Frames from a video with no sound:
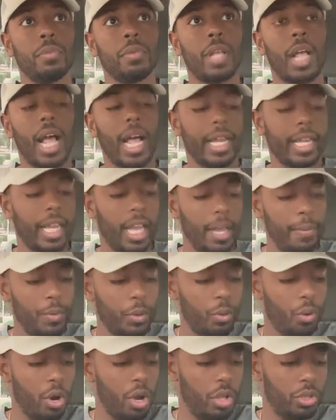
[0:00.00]
I came
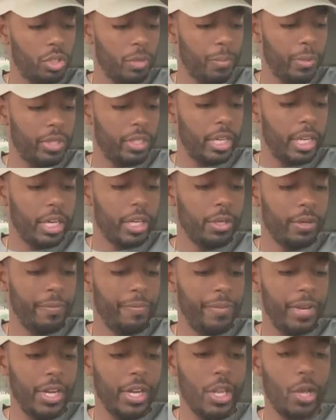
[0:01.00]
across a particular
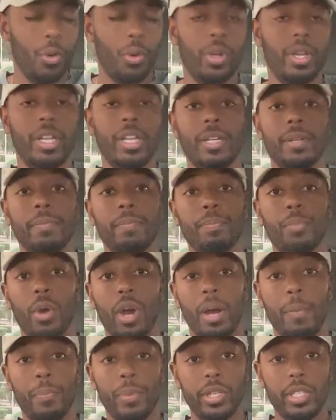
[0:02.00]
video and
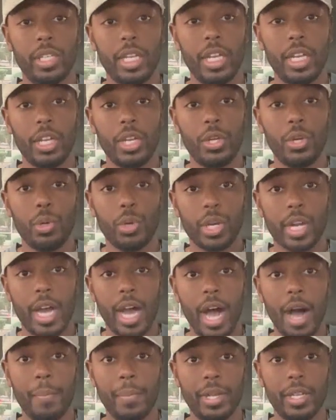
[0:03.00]
a particular
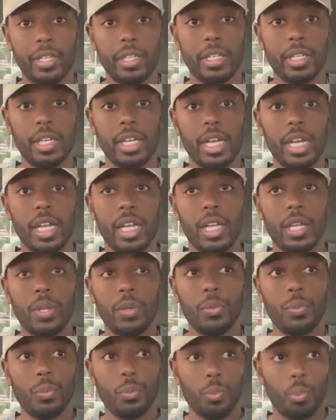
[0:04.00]
comment
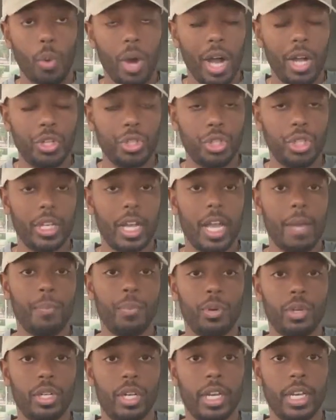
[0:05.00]
watching a
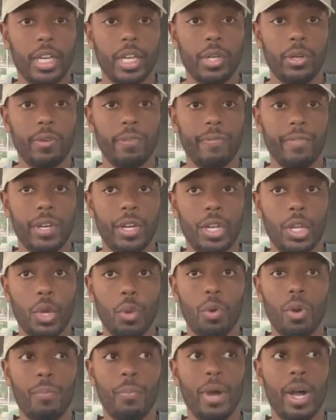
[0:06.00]
particular
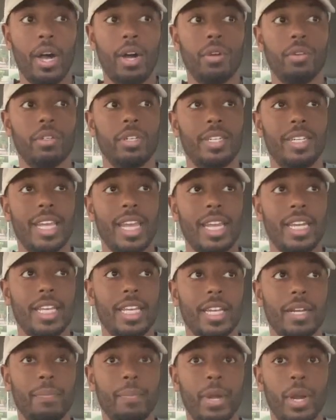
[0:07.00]
video about dating
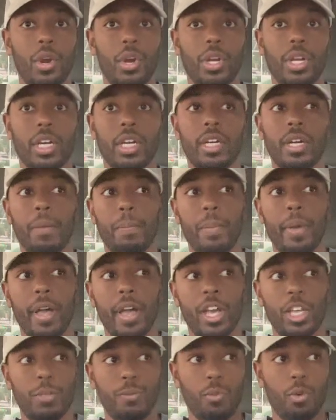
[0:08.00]
in America. A
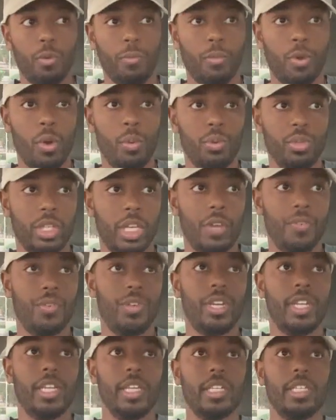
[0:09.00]
passport bro was
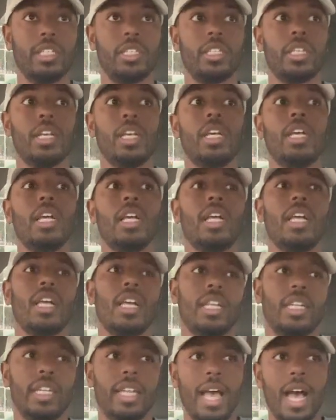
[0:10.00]
giving his
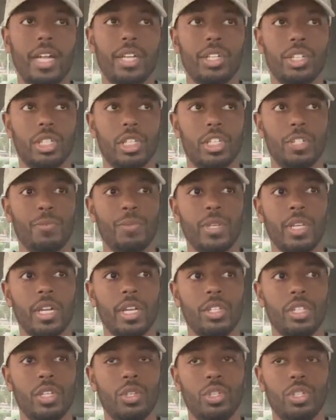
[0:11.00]
analysis
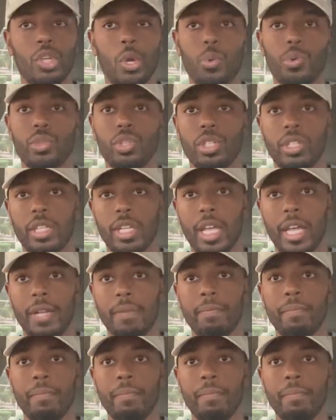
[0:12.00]
because he's noticing that